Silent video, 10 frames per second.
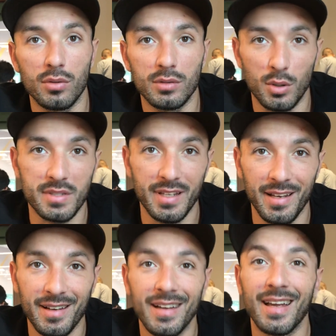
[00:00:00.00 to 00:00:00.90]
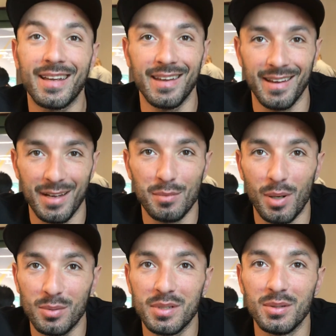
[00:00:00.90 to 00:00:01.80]
not scared, care
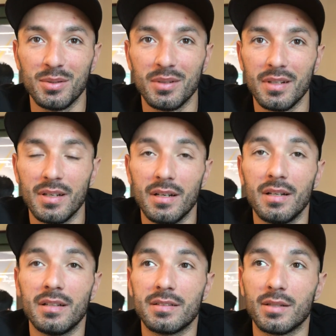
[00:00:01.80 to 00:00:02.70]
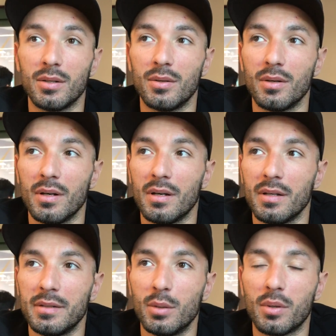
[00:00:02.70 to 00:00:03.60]
about you, so
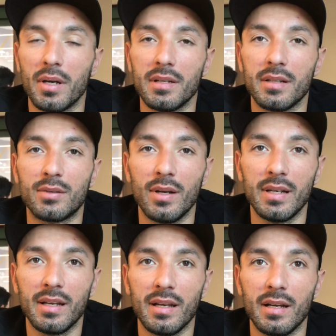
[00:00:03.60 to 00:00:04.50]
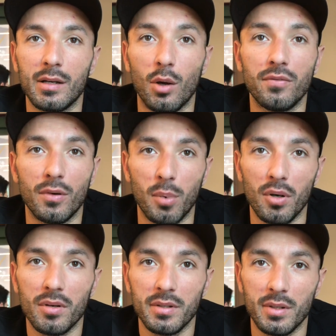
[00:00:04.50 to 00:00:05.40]
you can training comfortable,
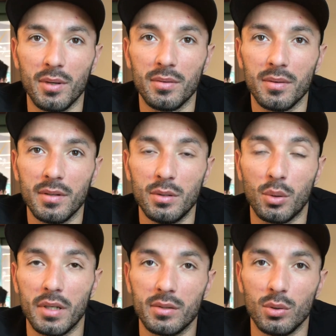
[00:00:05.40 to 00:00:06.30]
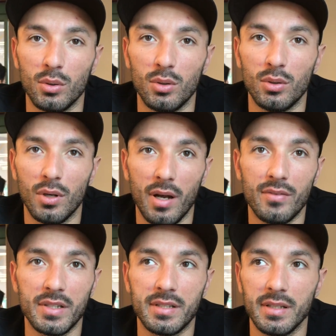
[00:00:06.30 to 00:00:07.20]
you can do
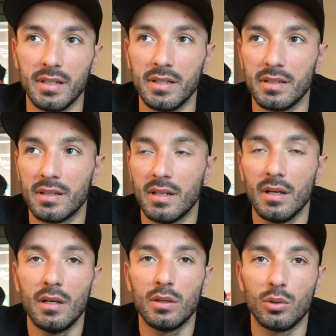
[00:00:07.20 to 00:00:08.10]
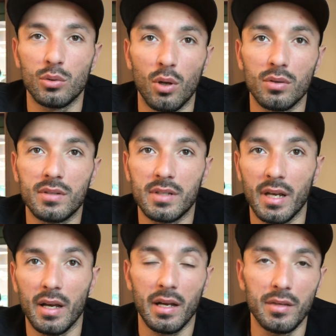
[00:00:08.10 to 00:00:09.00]
everything, you don't
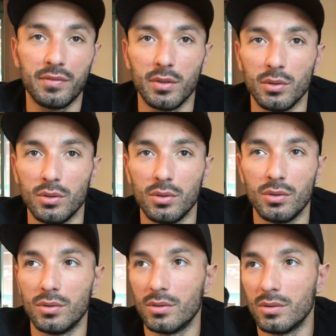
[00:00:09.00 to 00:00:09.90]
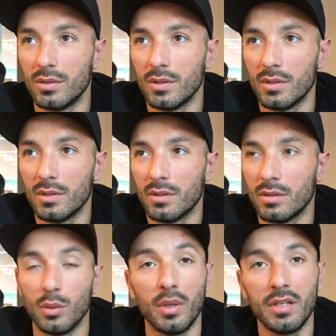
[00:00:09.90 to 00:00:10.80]
care if you
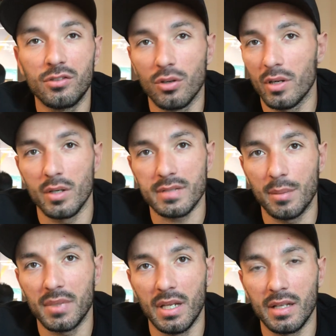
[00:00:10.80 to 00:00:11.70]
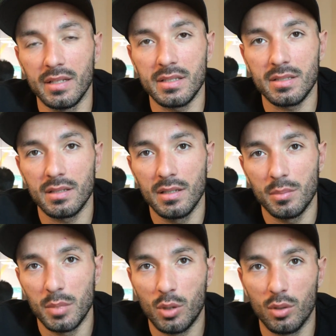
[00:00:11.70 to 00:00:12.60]
enjoy or something like this
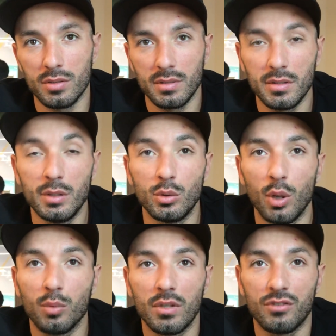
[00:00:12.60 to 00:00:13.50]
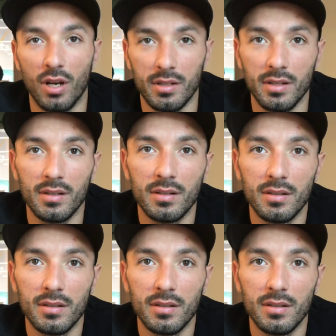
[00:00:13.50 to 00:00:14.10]
because you know each other.